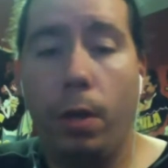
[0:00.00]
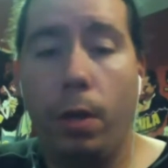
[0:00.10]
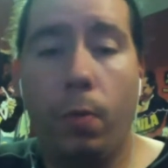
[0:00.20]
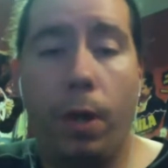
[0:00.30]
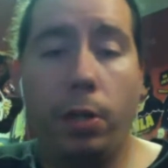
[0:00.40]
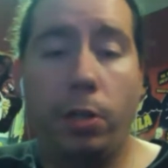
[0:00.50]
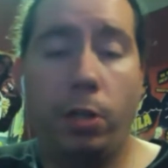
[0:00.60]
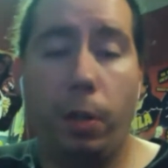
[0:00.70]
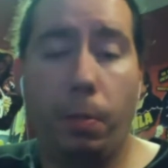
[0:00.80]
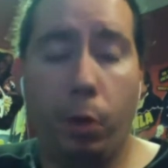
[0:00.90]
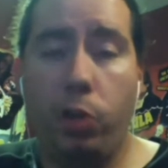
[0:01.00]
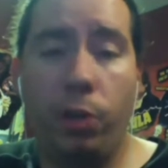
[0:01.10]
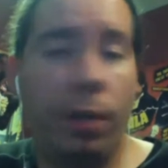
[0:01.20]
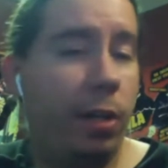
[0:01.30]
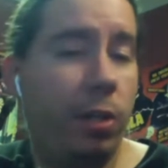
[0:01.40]
ways to sell
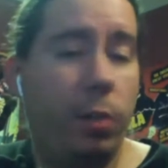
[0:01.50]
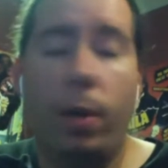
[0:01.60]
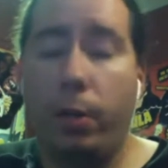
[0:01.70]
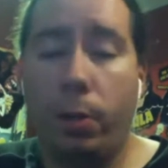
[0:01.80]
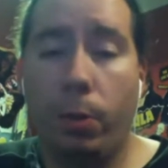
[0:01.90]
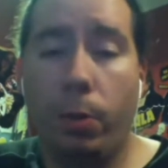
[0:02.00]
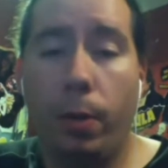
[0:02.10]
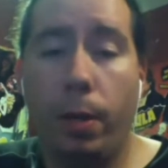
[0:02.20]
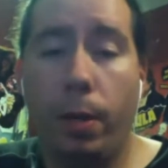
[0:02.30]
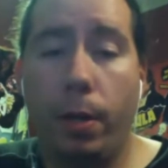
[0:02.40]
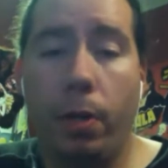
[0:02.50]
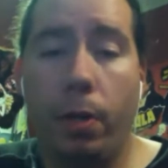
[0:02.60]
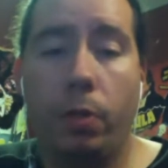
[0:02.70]
merchandise directly through it, and also